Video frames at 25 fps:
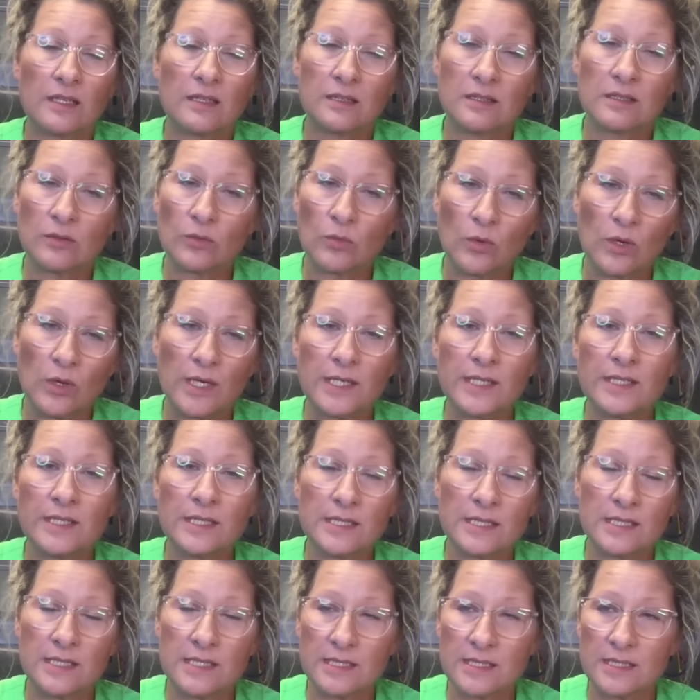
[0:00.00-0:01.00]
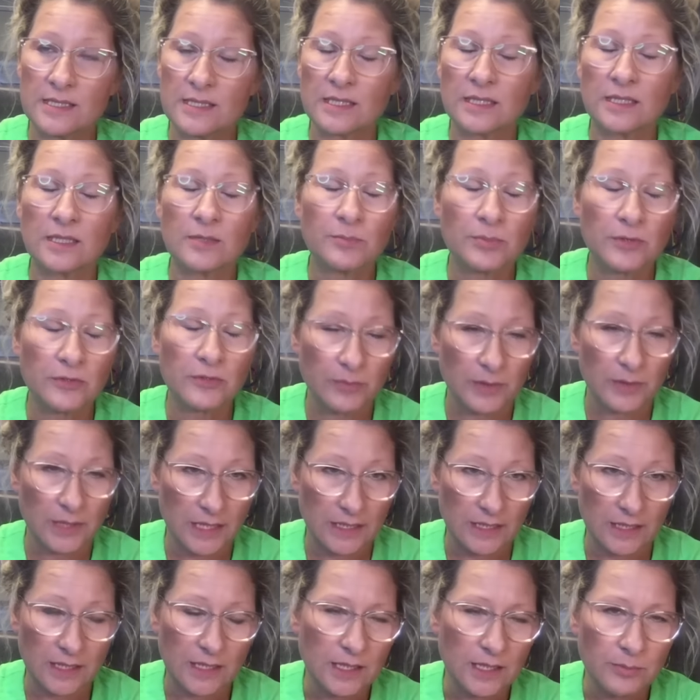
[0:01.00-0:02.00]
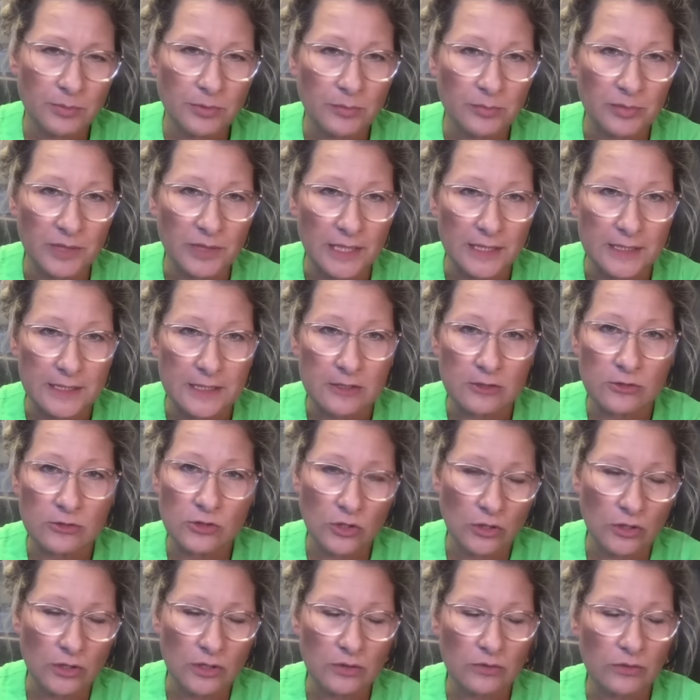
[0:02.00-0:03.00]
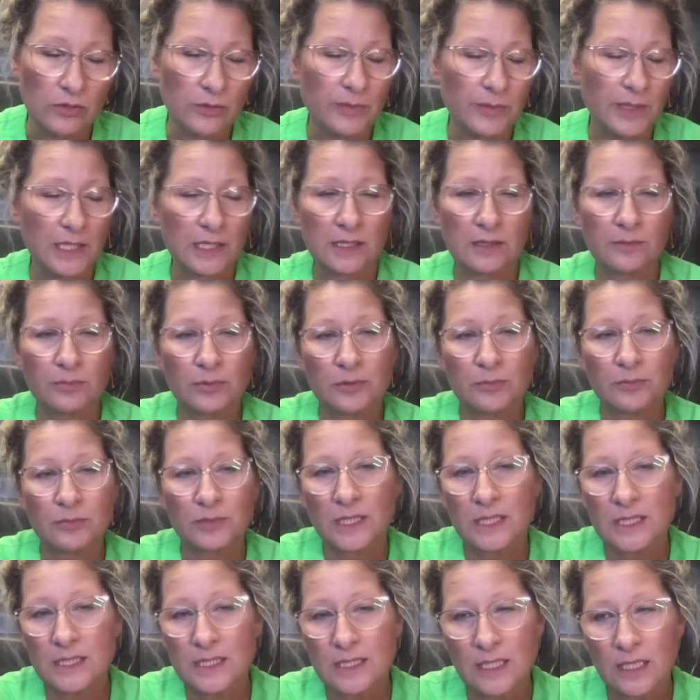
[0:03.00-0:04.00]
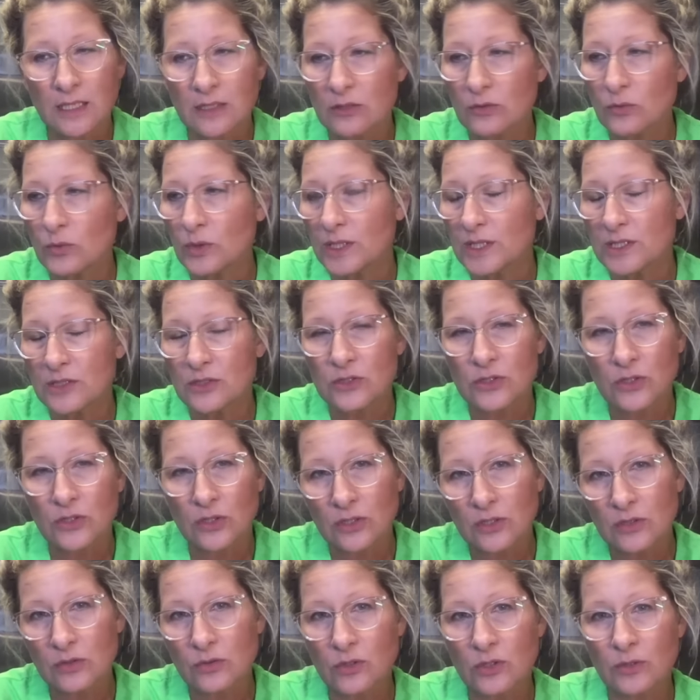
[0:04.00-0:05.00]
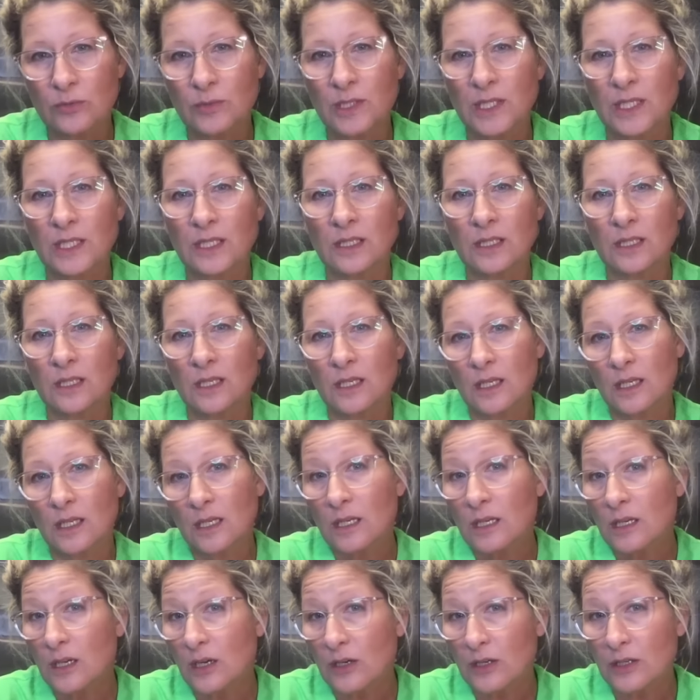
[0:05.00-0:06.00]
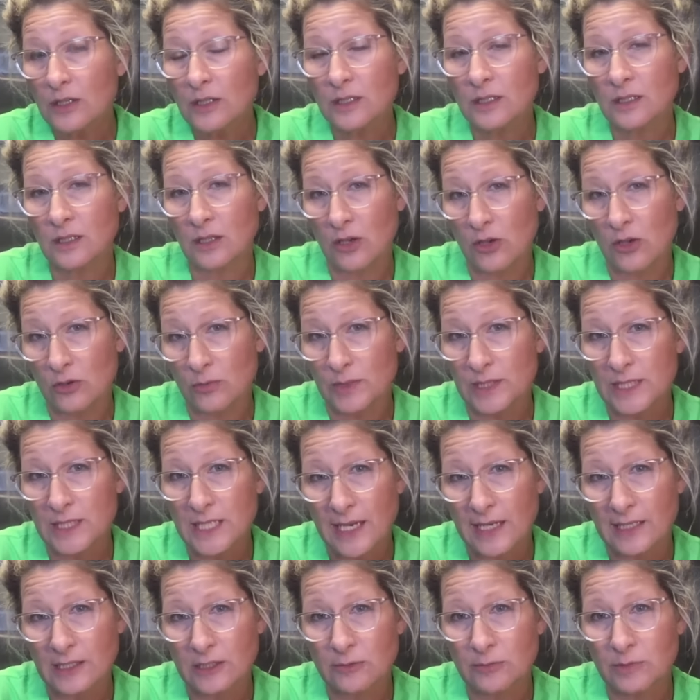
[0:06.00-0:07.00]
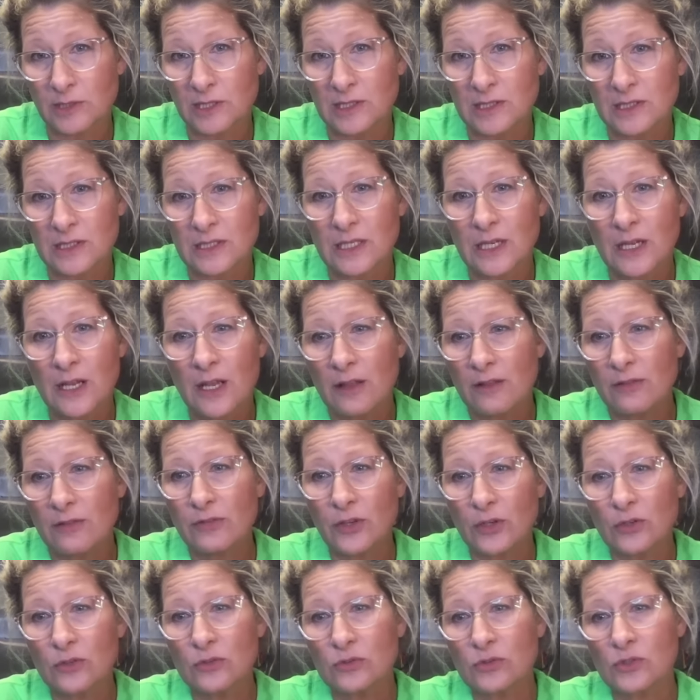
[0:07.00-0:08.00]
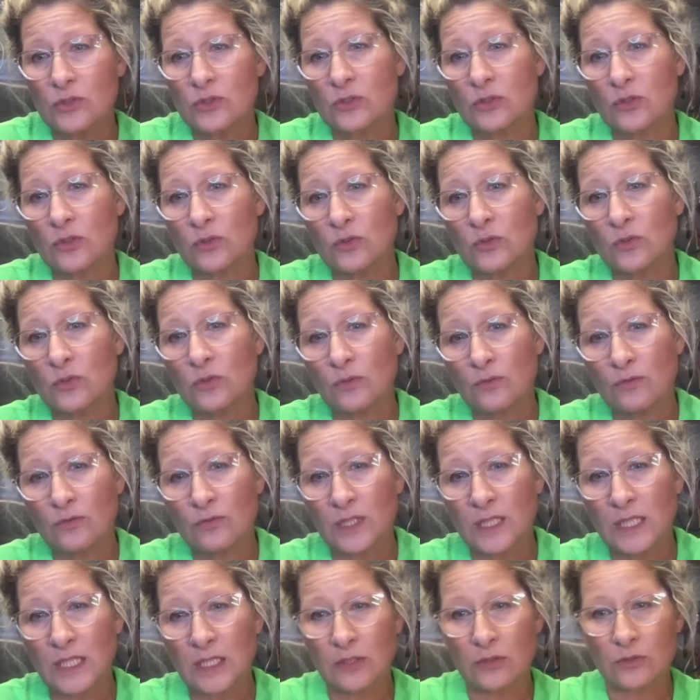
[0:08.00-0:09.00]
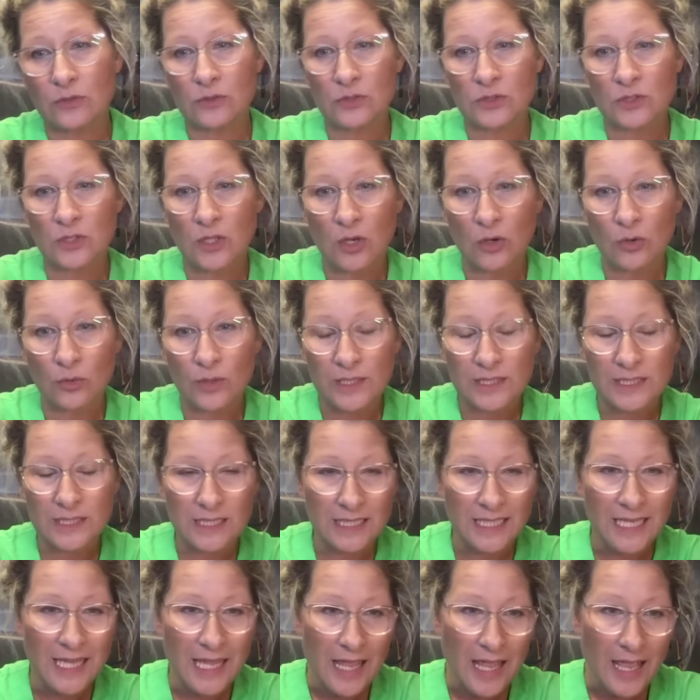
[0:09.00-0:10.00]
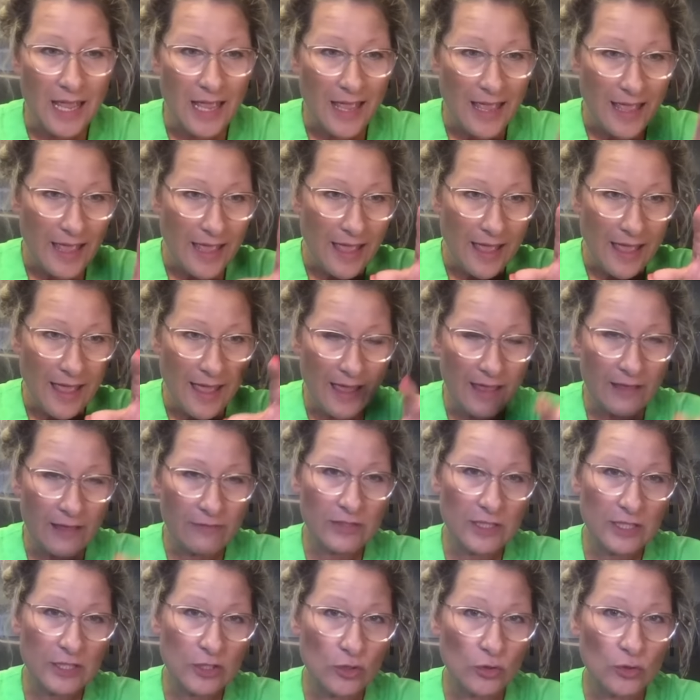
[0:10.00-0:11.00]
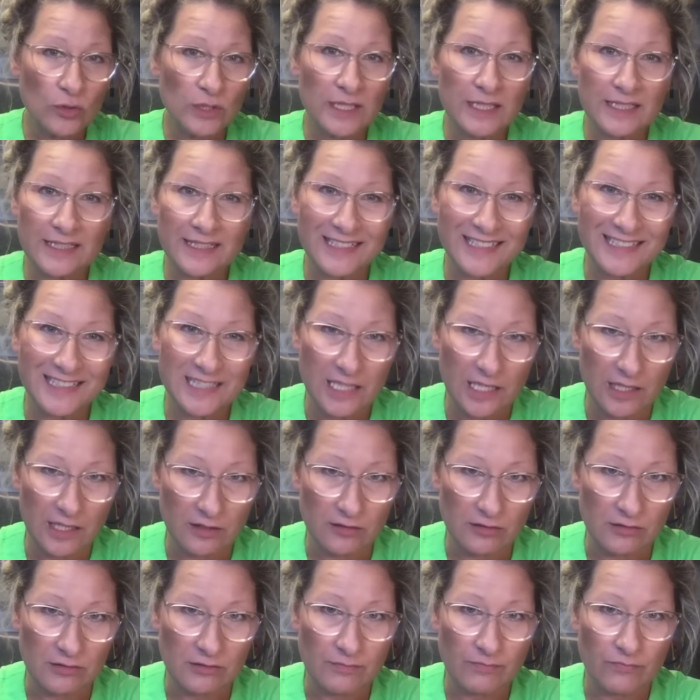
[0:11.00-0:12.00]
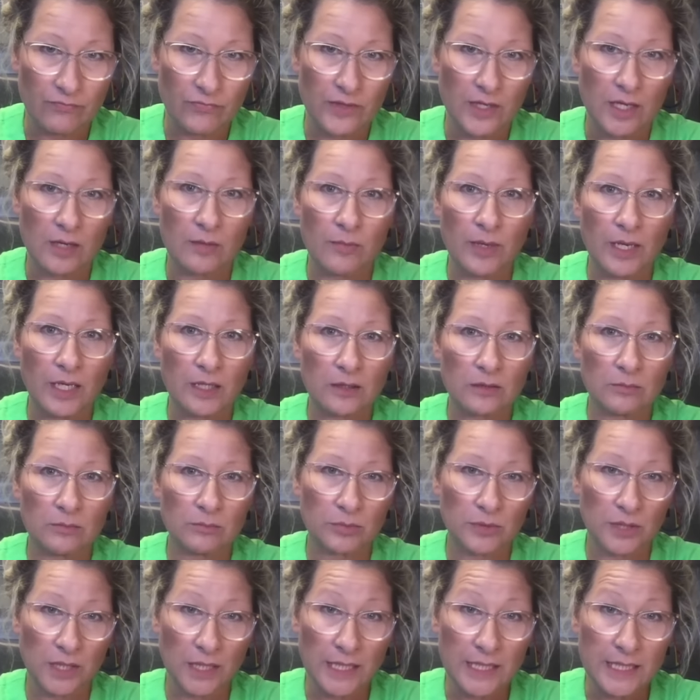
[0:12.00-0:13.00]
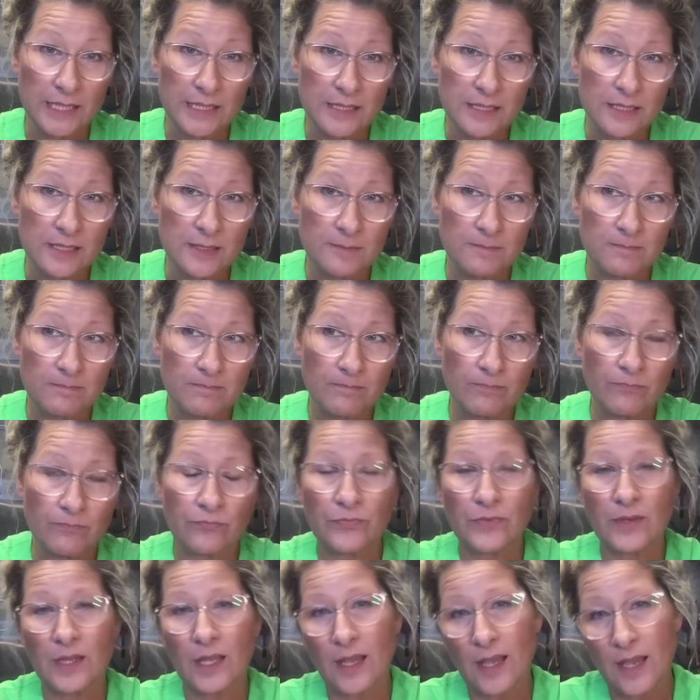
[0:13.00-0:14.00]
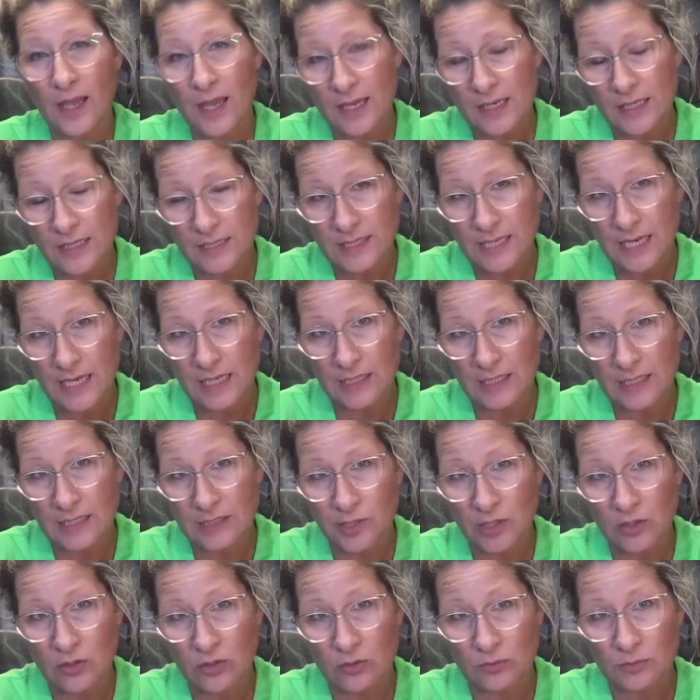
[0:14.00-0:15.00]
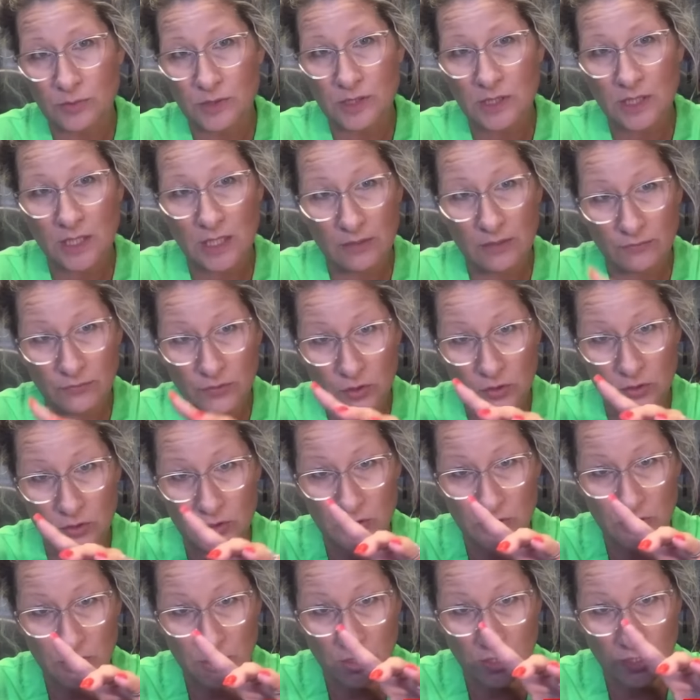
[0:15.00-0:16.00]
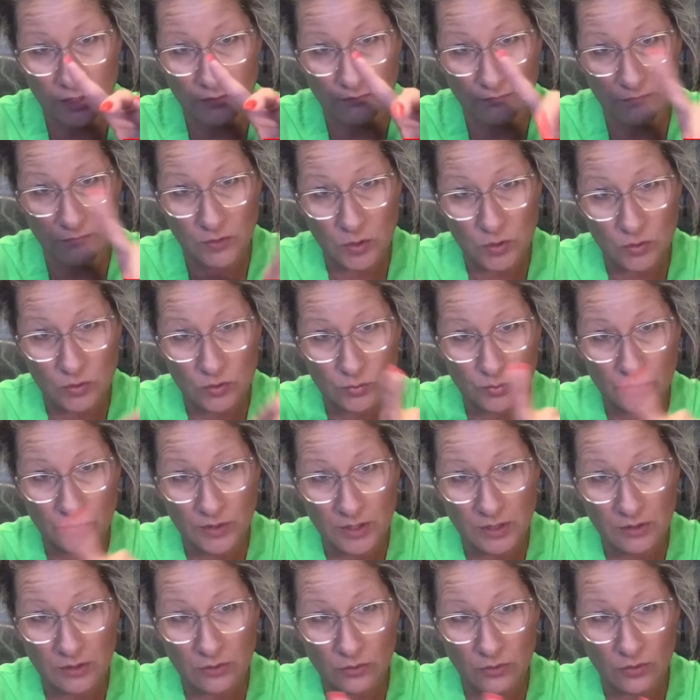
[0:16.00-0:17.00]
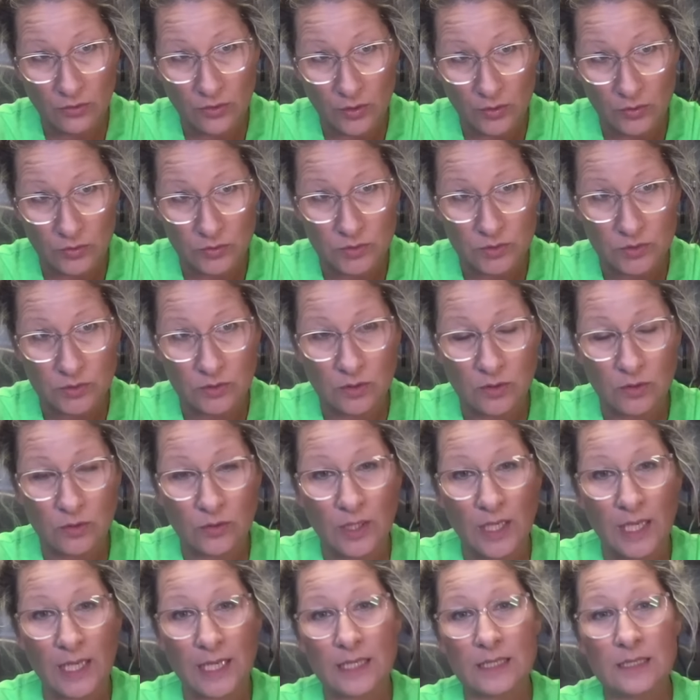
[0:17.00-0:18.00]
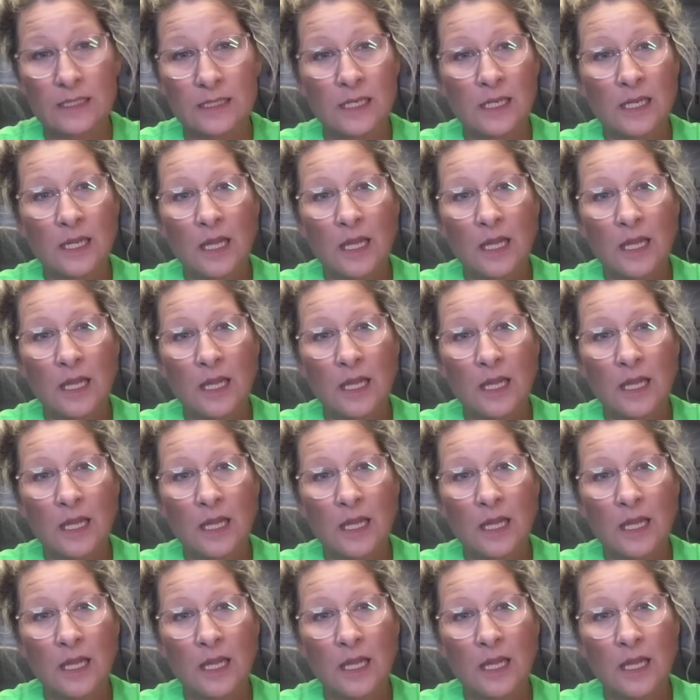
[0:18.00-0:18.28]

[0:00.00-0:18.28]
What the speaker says: The one is clipper blades, dog grooming clipper blades. The other one is dog grooming guard comb attachments. Those 2 videos go into heavy duty detail about blades and attachment combs if you're confused with either of those, okay?